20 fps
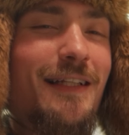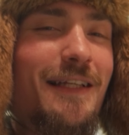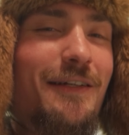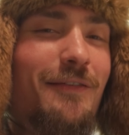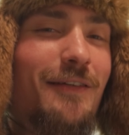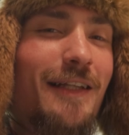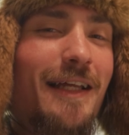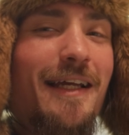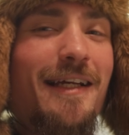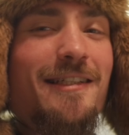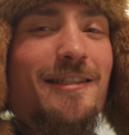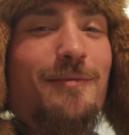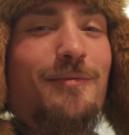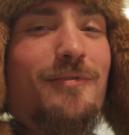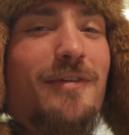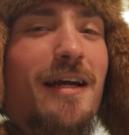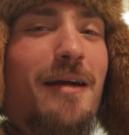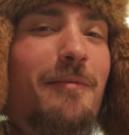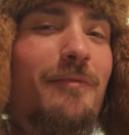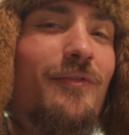Leave a like,
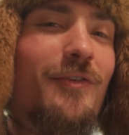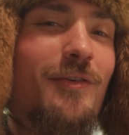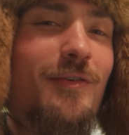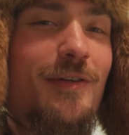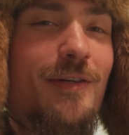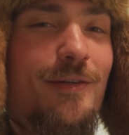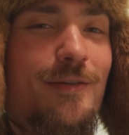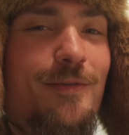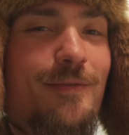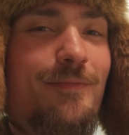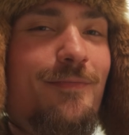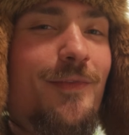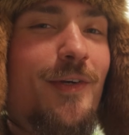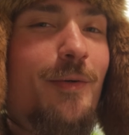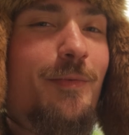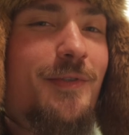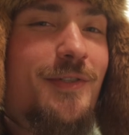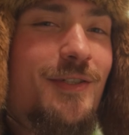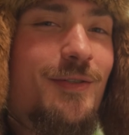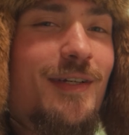subscribe if you're new.
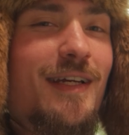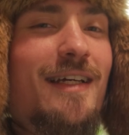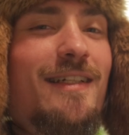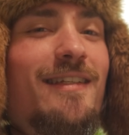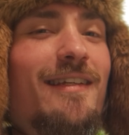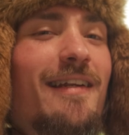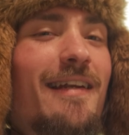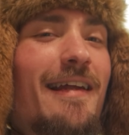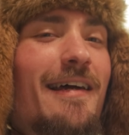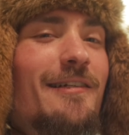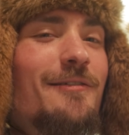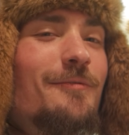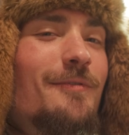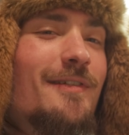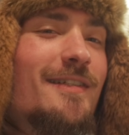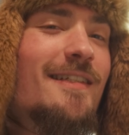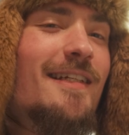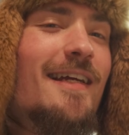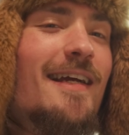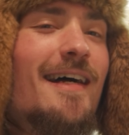Hope to see you guys in the next one.
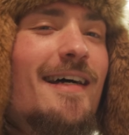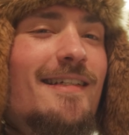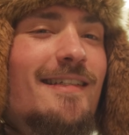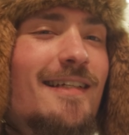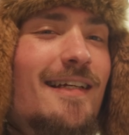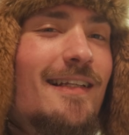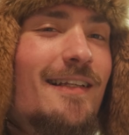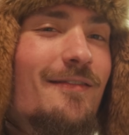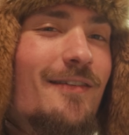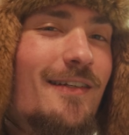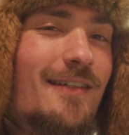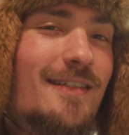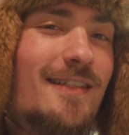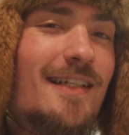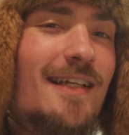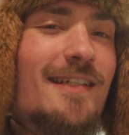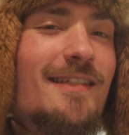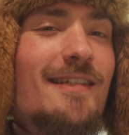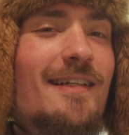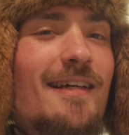Stay high, stay lifted, and
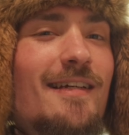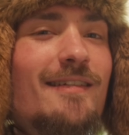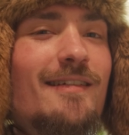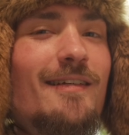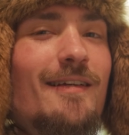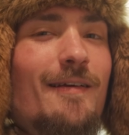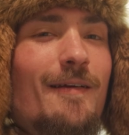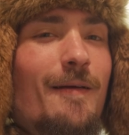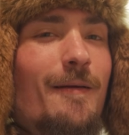stay snazzy.